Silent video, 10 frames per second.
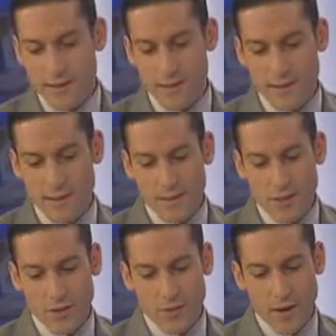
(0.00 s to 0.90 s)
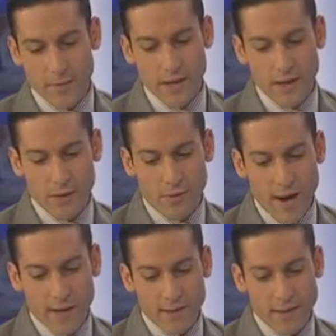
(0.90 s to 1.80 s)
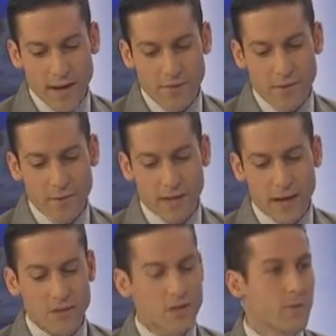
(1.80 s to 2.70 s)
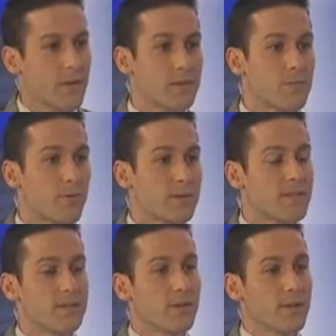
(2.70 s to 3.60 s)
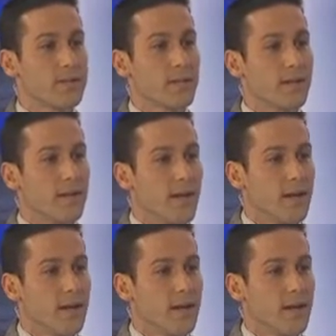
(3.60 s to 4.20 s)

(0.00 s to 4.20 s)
is this issue? I mean, a ratings cut from a country that's probably still considered